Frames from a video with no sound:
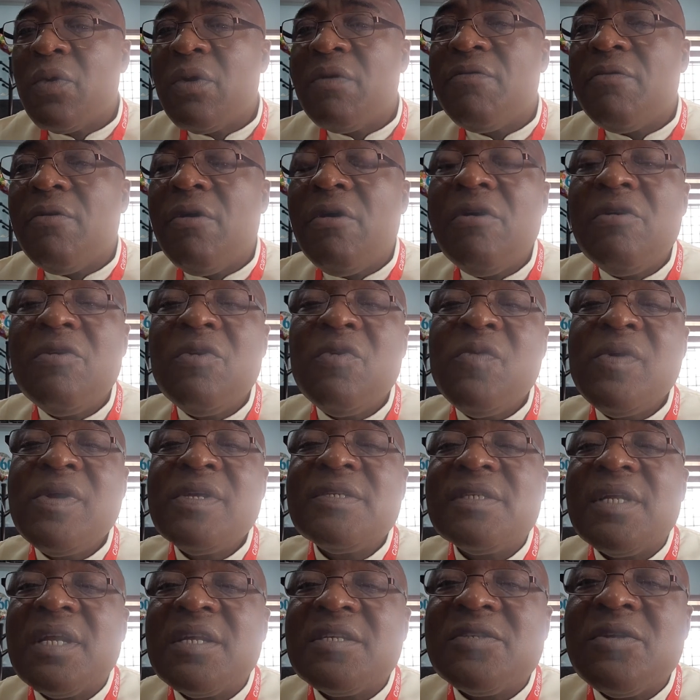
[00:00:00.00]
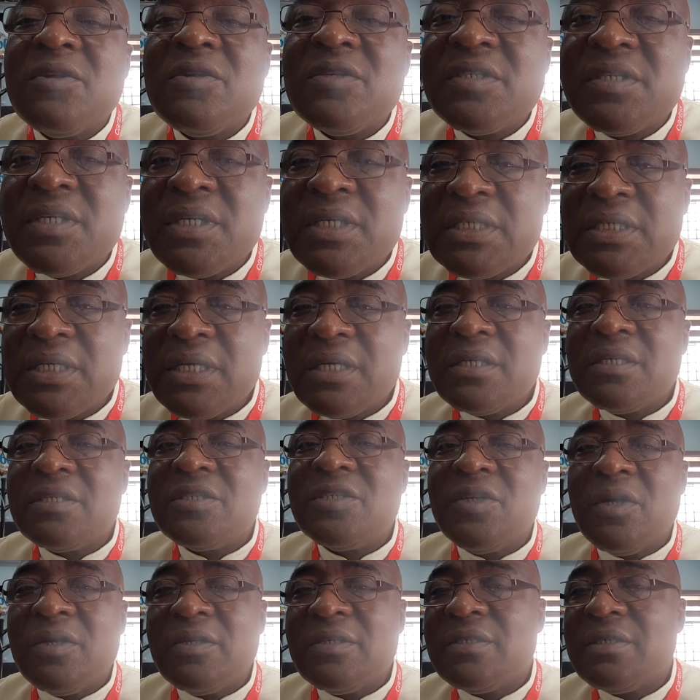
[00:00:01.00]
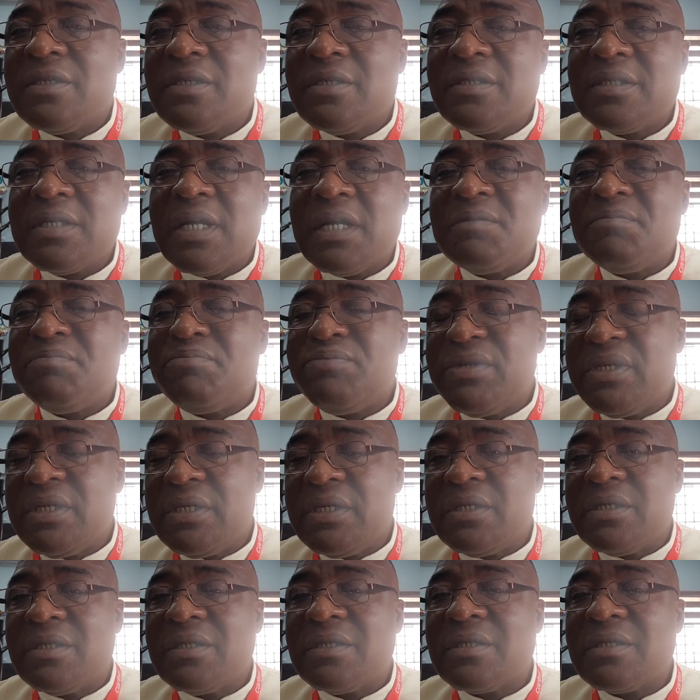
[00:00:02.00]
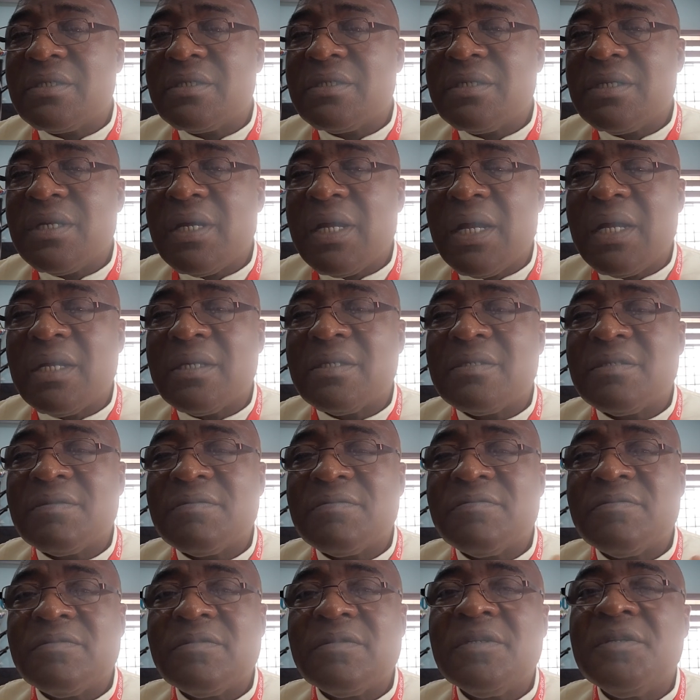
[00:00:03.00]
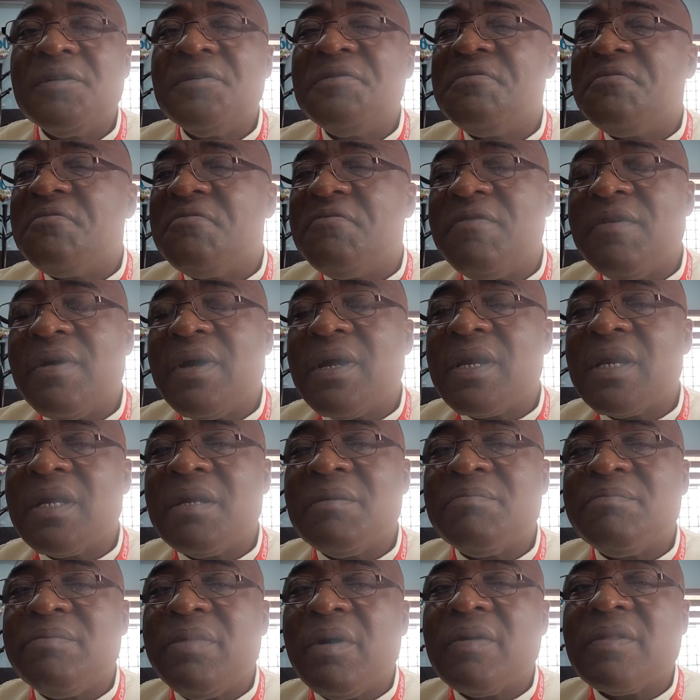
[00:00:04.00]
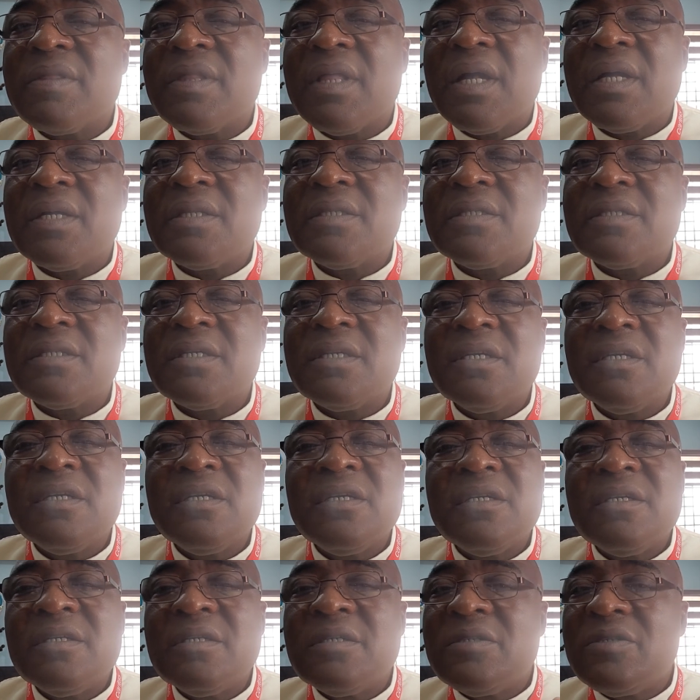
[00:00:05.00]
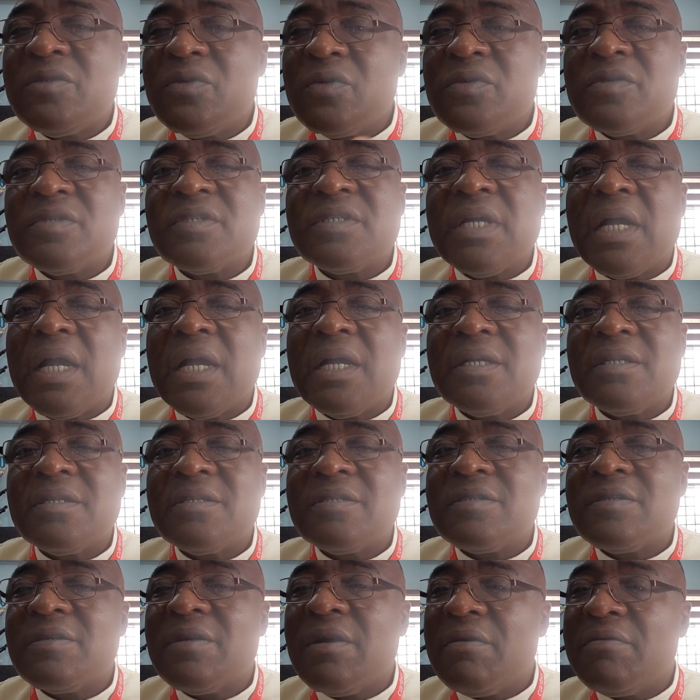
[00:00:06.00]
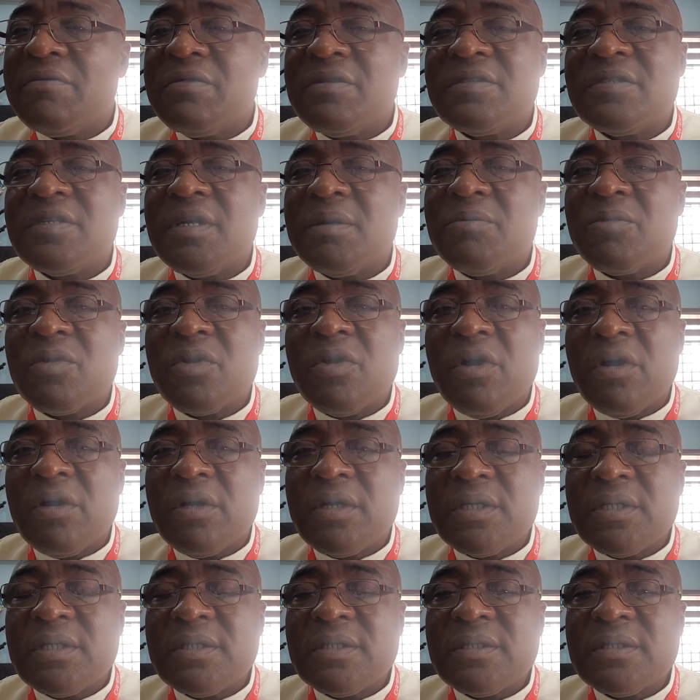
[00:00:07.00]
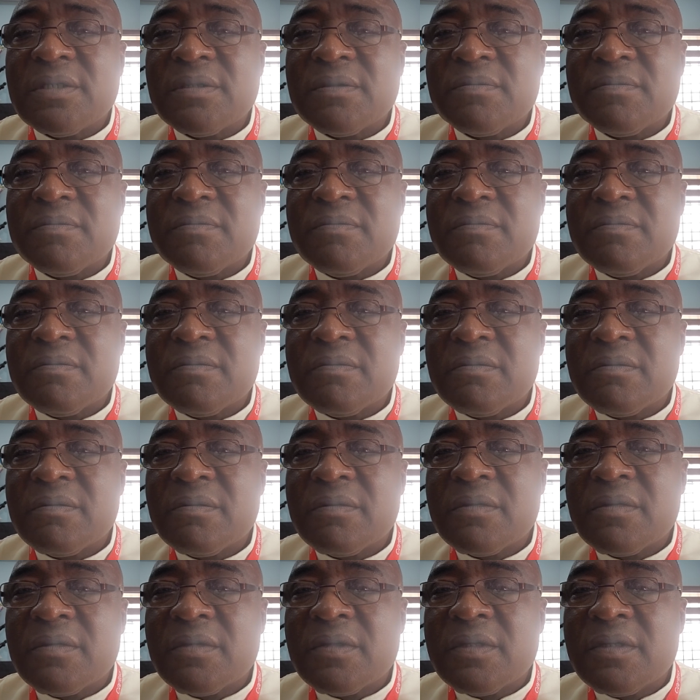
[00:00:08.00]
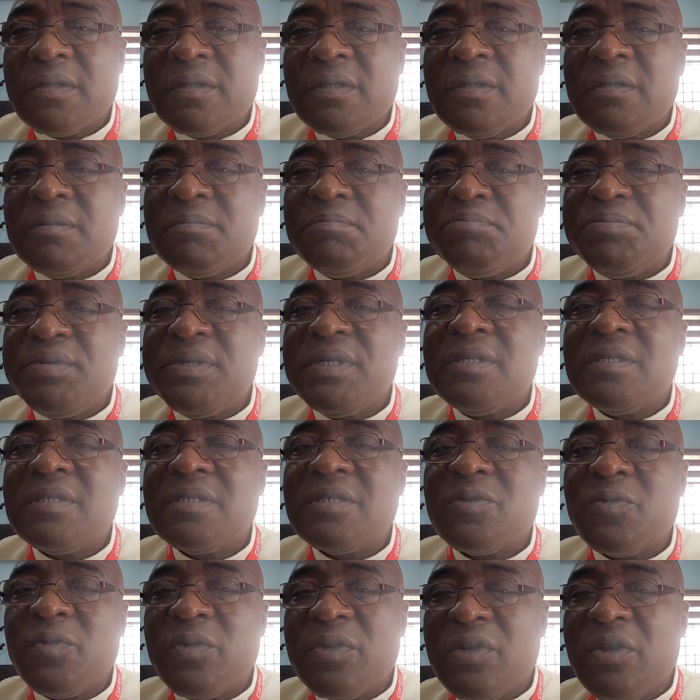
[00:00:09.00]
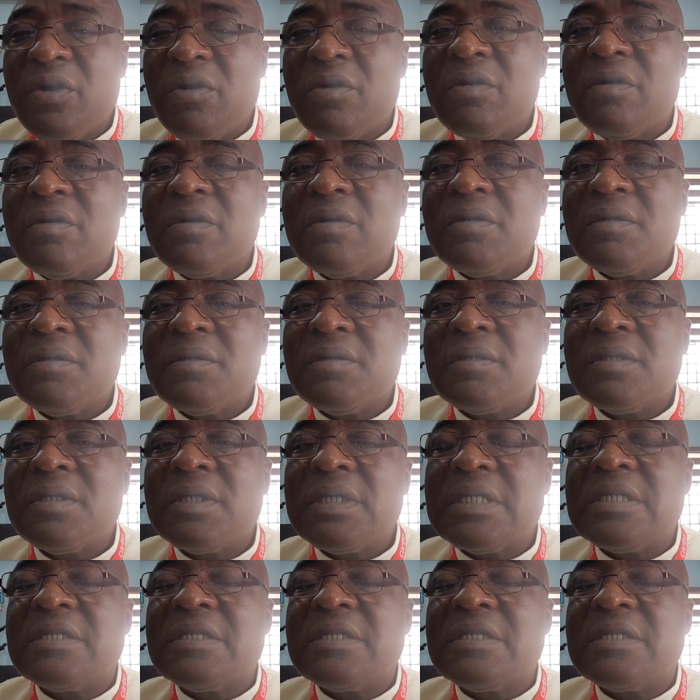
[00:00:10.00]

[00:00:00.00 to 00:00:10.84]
We have always associated justice and peace as very important two sides of the same coin. Peace, we know,